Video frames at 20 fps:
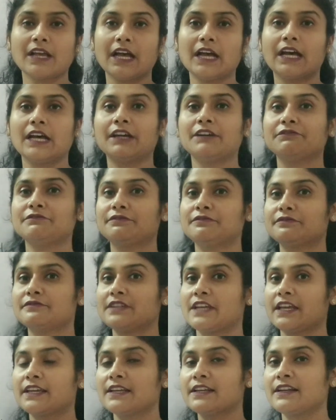I have
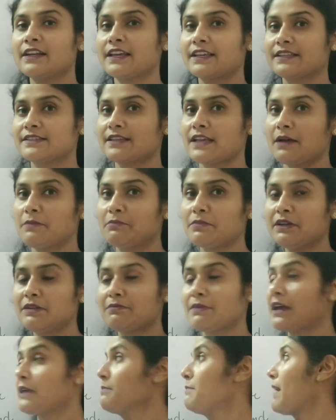taken an example.
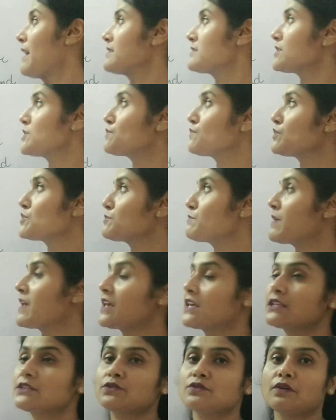My passage was
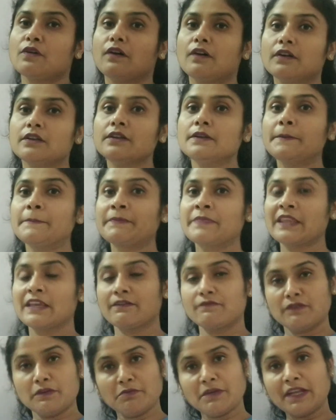based on
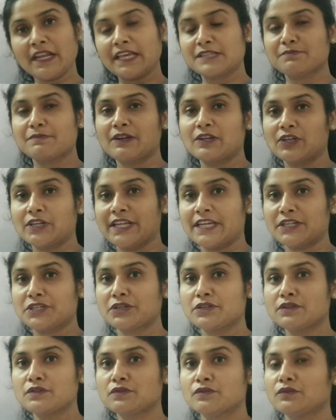women
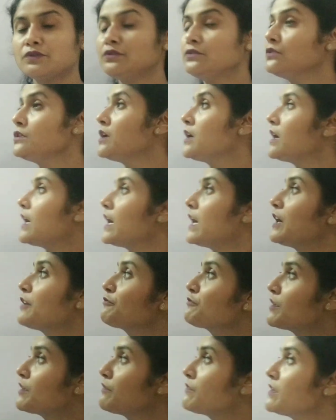exploitation. So I
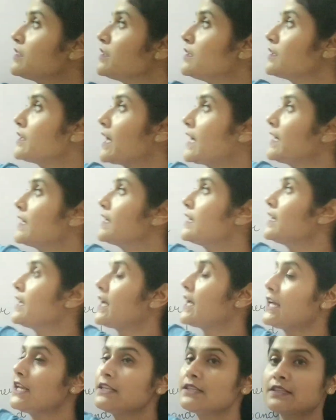have given the title
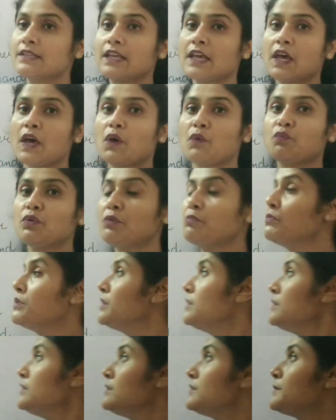as
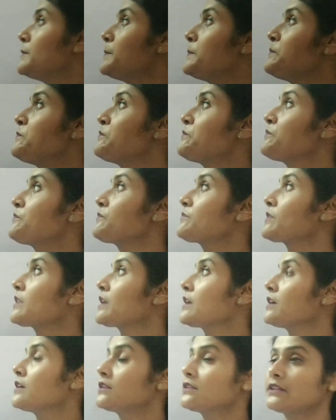women.
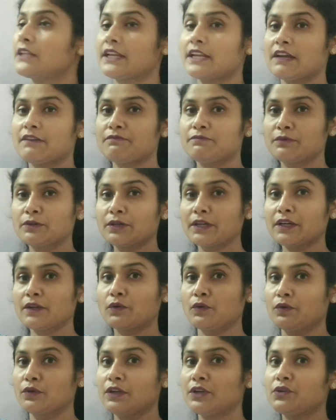Then I have put a
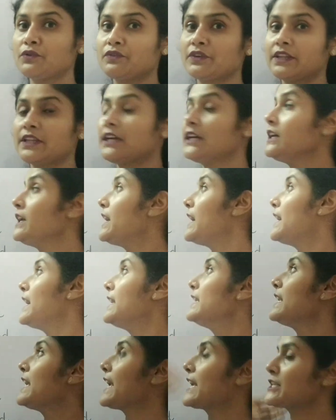colon over there
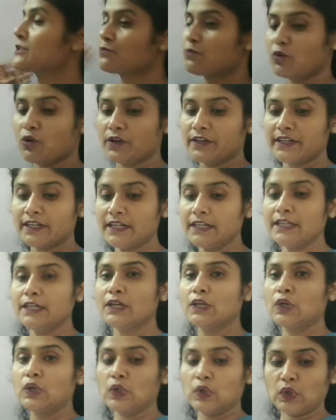and
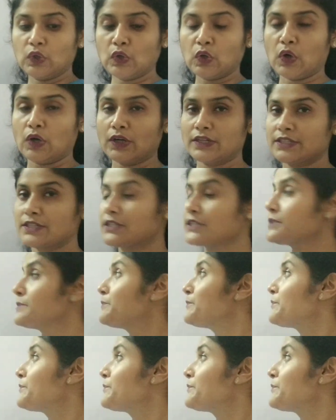exploited lot.